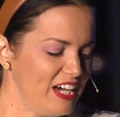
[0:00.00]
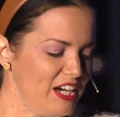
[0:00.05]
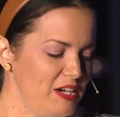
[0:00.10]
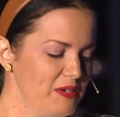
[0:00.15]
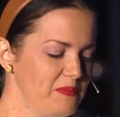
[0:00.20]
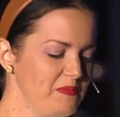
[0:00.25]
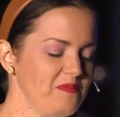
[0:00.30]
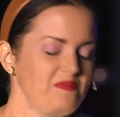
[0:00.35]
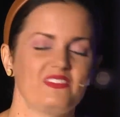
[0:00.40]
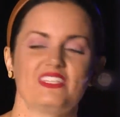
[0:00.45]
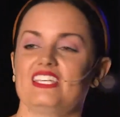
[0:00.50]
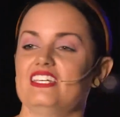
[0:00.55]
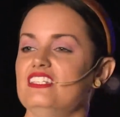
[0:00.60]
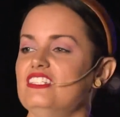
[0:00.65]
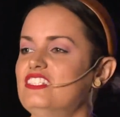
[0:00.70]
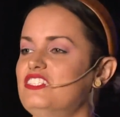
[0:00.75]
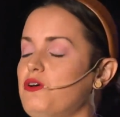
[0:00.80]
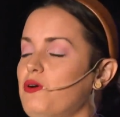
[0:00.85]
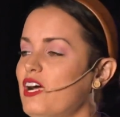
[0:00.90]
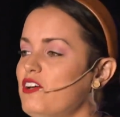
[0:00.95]
Um,
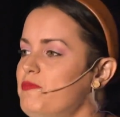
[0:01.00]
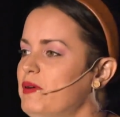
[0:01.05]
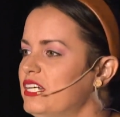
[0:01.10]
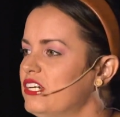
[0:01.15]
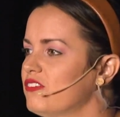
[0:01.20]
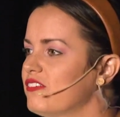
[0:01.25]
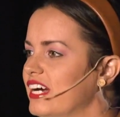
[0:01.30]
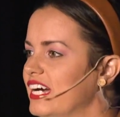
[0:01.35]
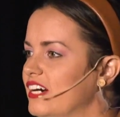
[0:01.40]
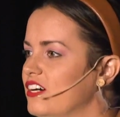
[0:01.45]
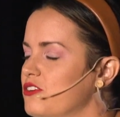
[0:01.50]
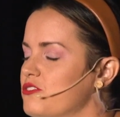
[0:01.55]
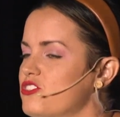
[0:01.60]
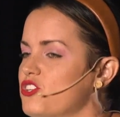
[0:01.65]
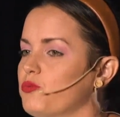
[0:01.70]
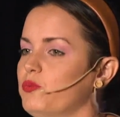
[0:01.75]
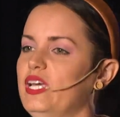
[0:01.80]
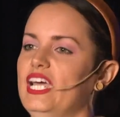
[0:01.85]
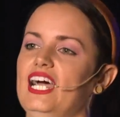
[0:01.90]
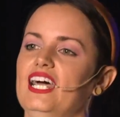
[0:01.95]
so I've been around,